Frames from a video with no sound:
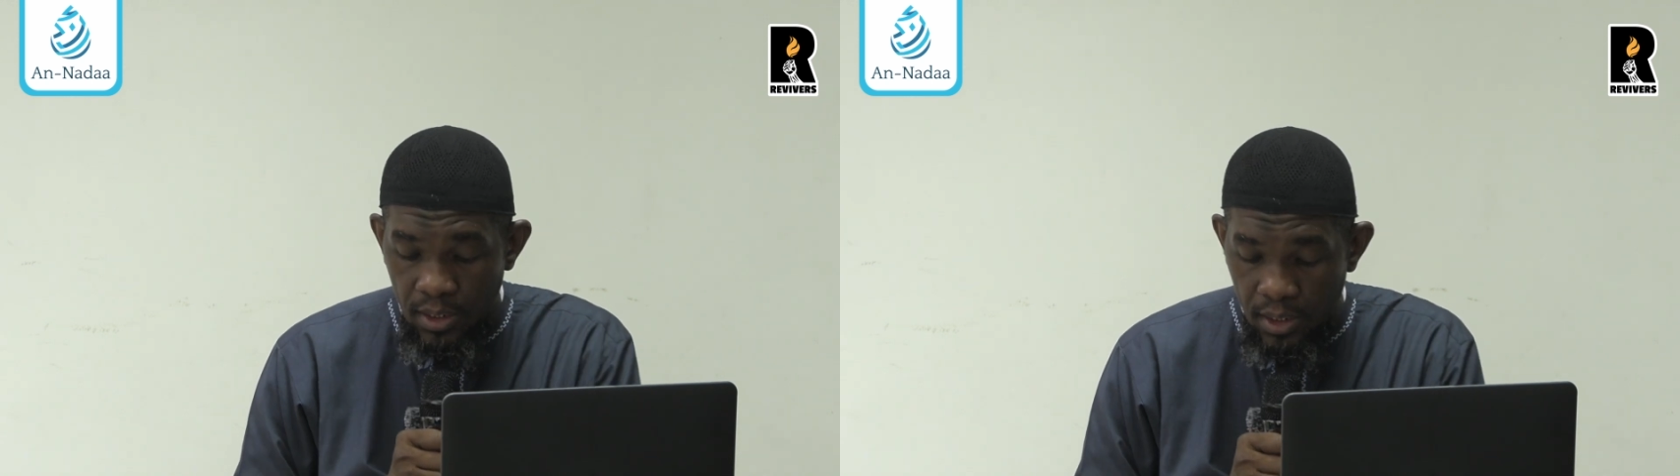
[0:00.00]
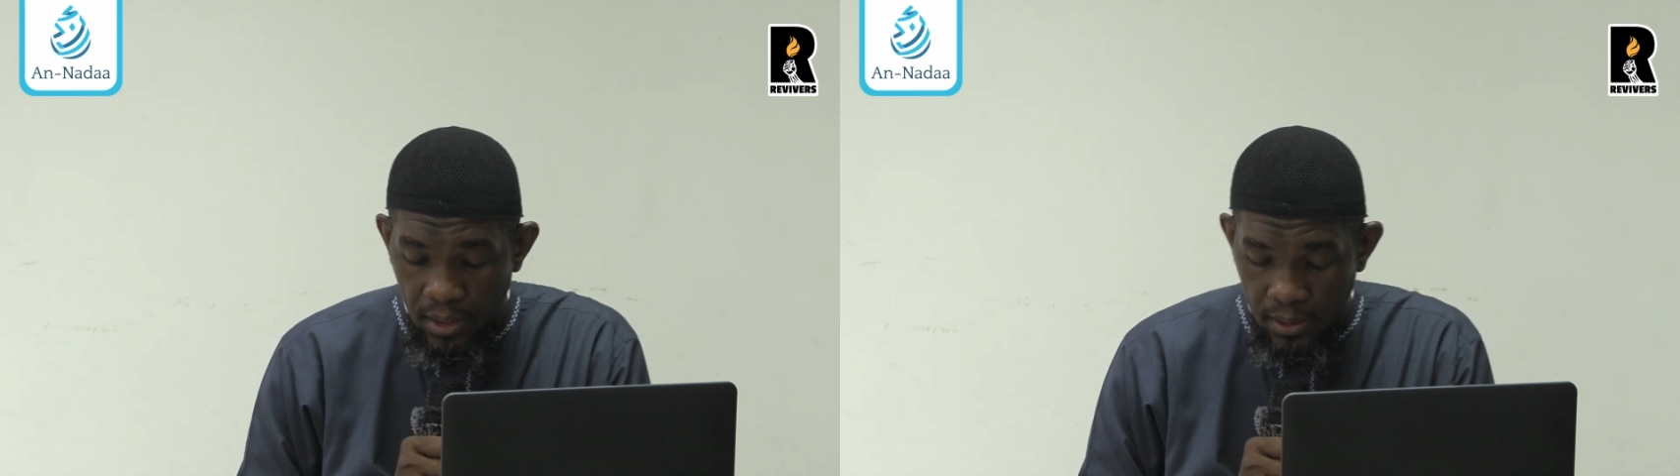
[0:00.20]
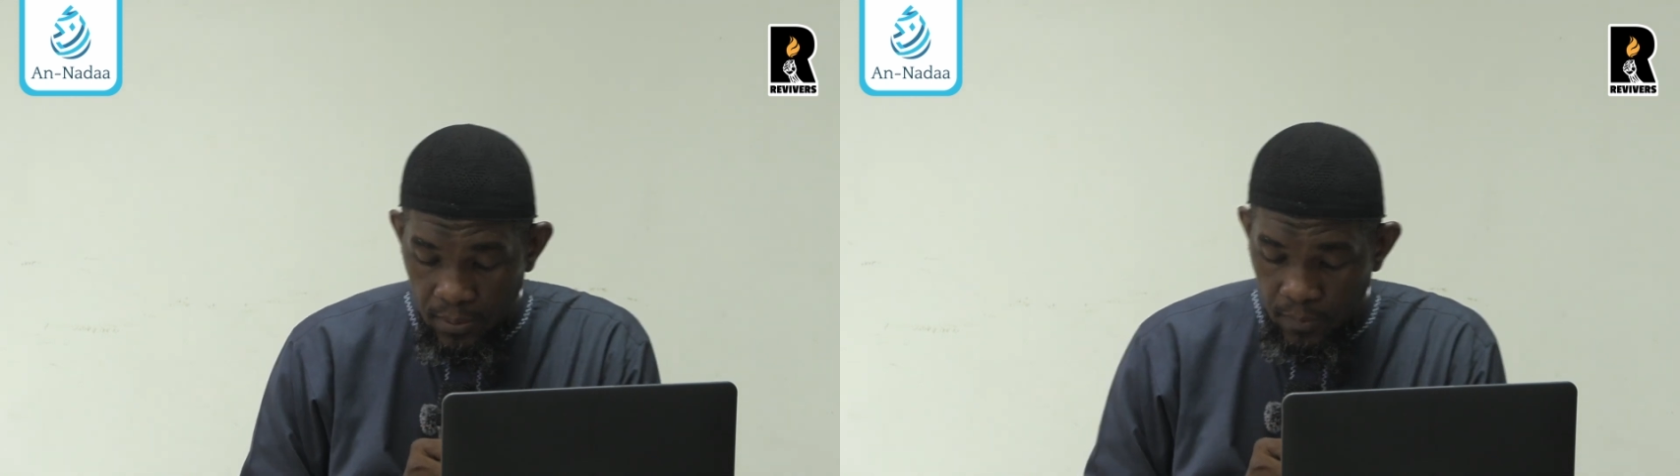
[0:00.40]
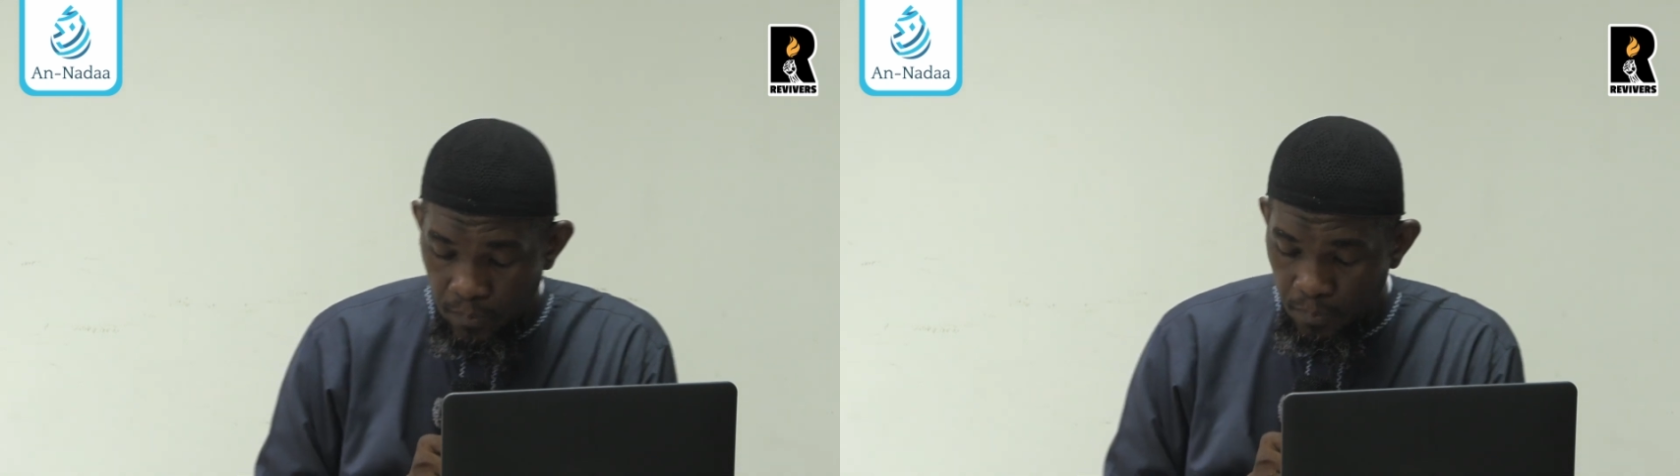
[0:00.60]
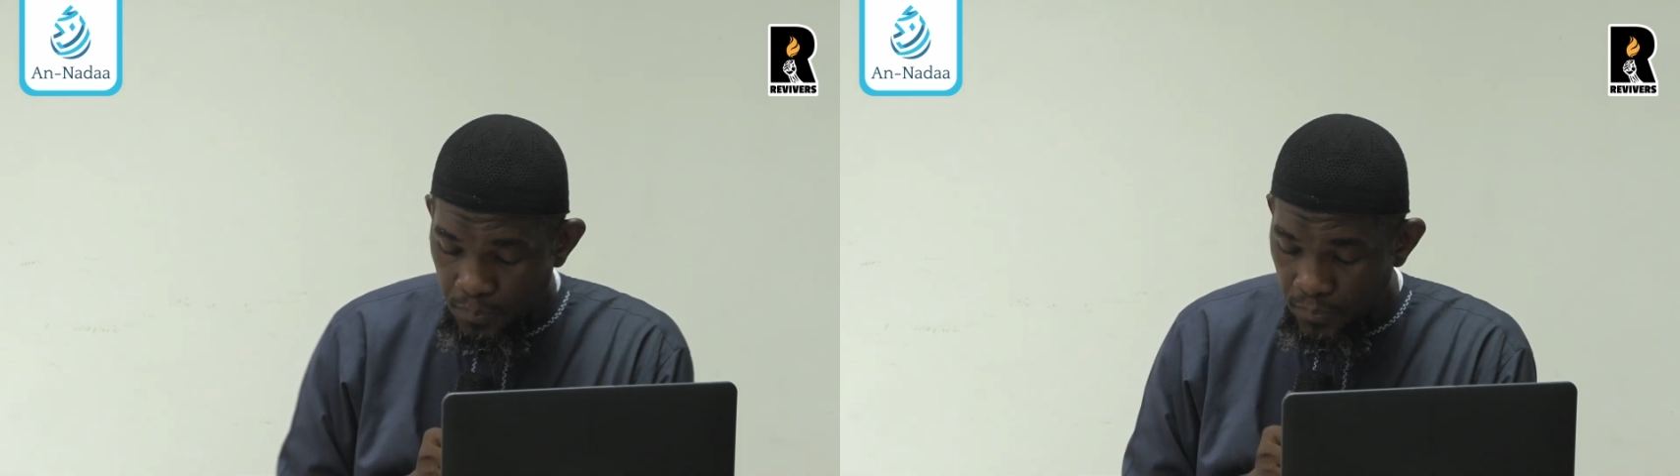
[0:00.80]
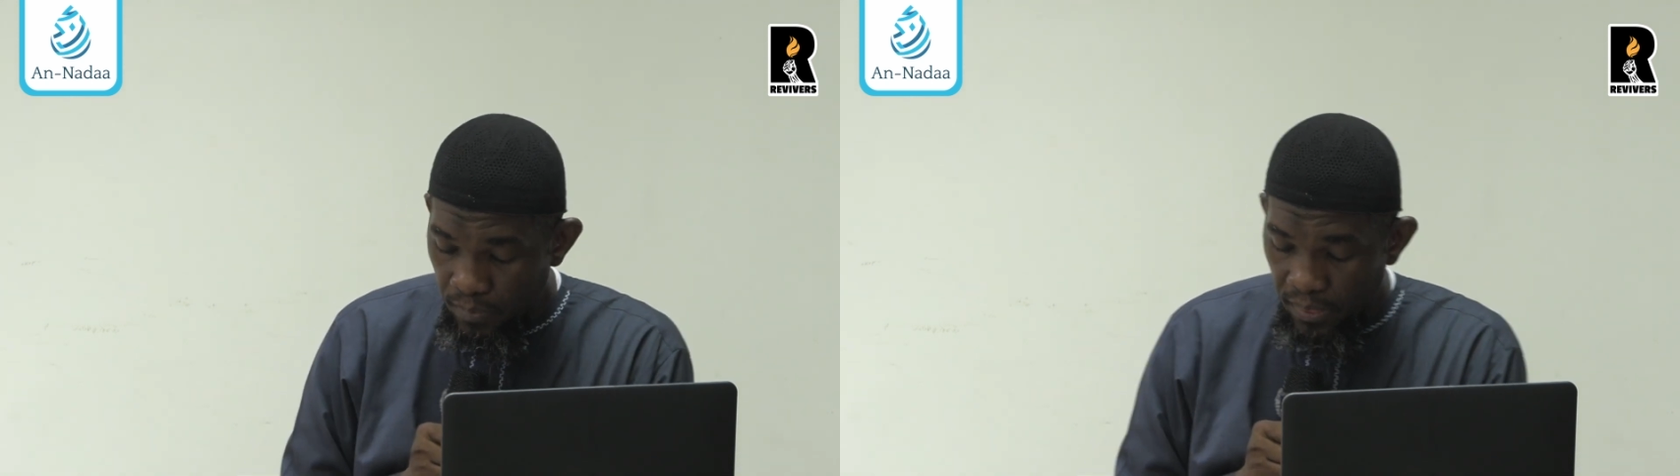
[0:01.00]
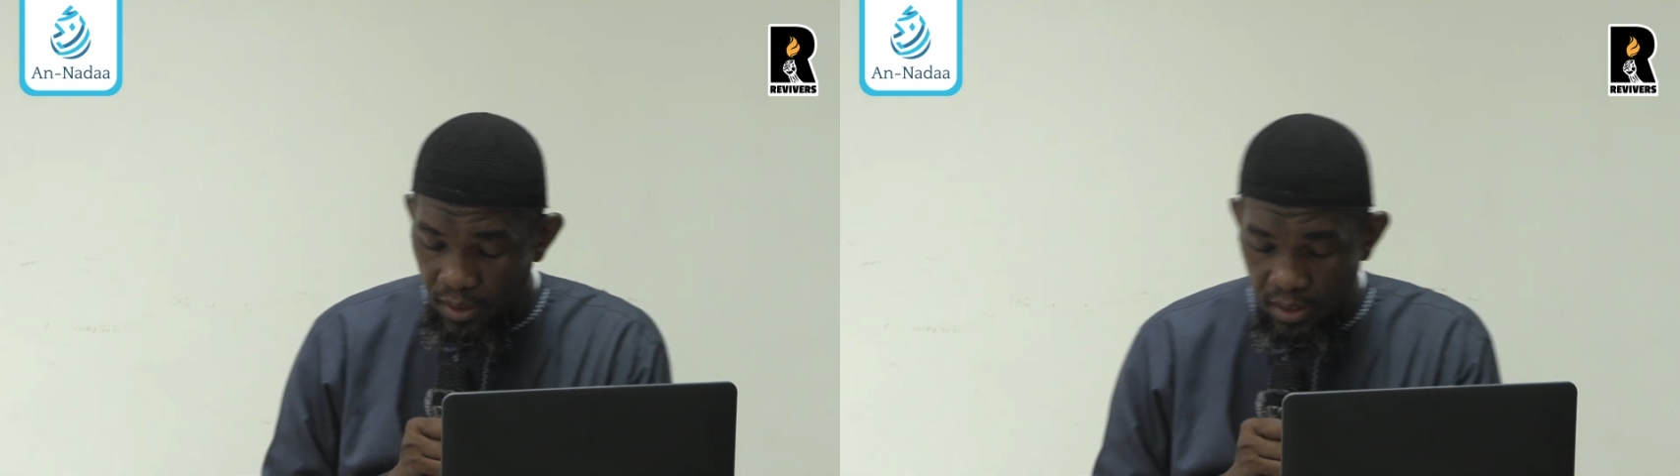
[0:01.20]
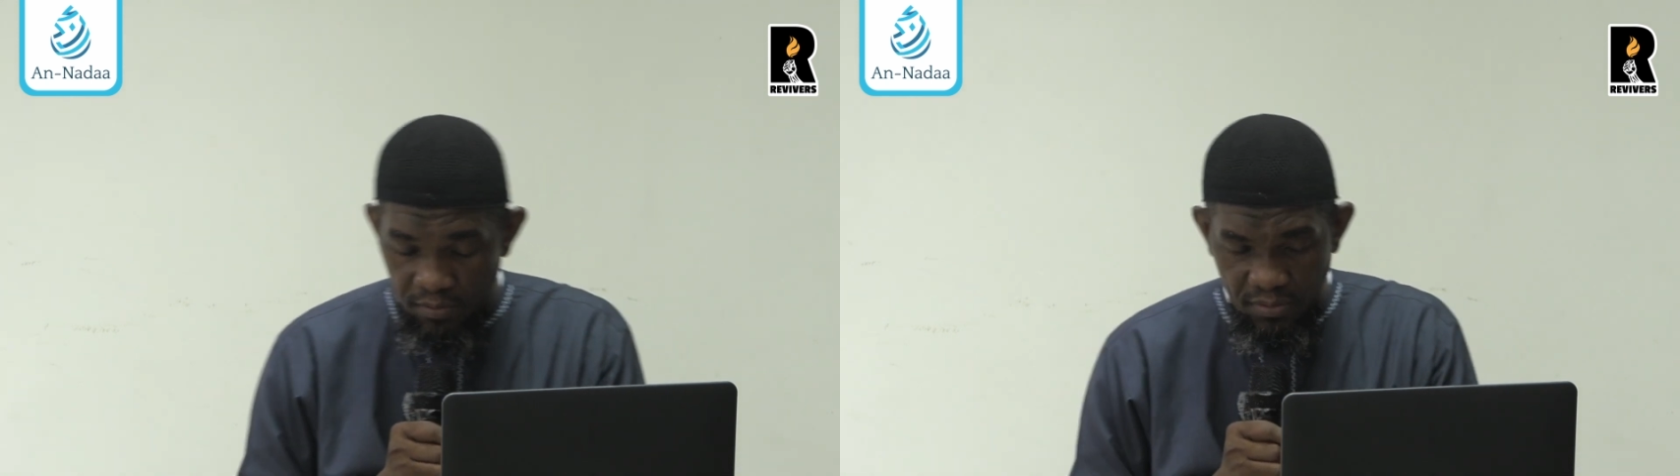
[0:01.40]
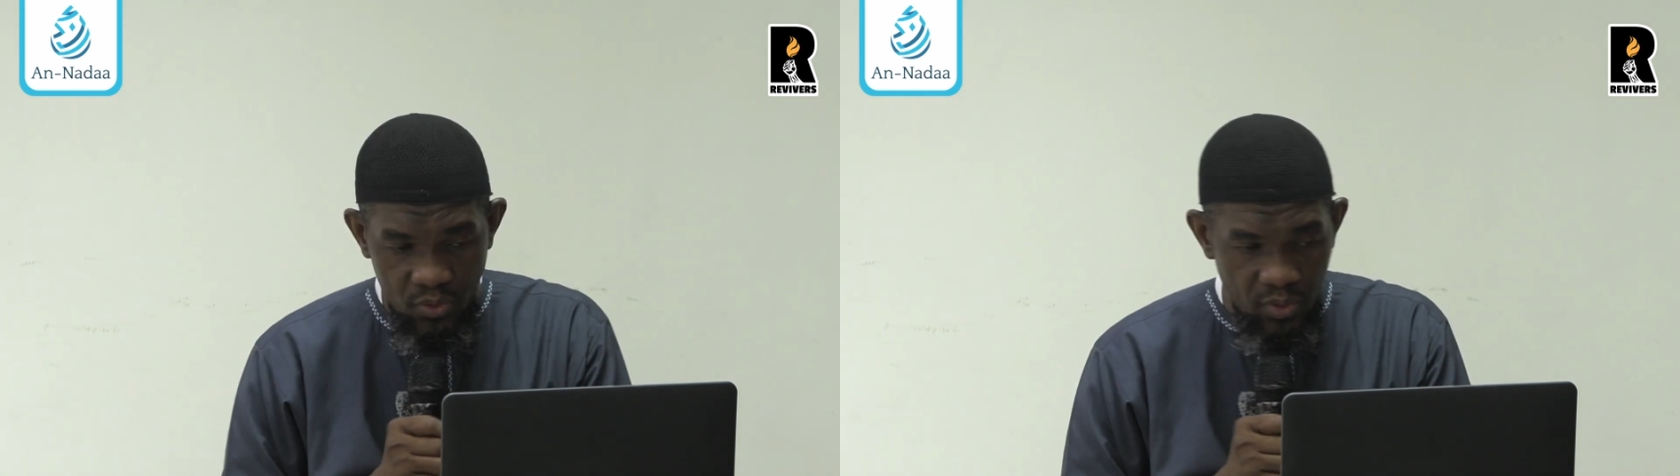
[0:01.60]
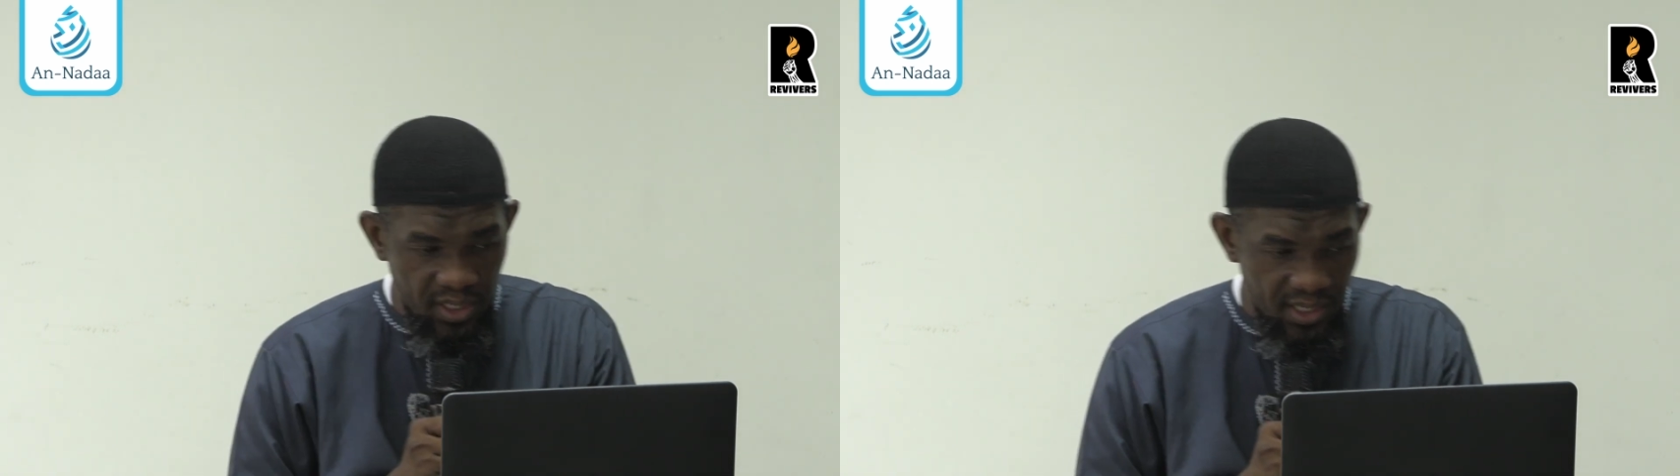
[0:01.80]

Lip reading: And the first one,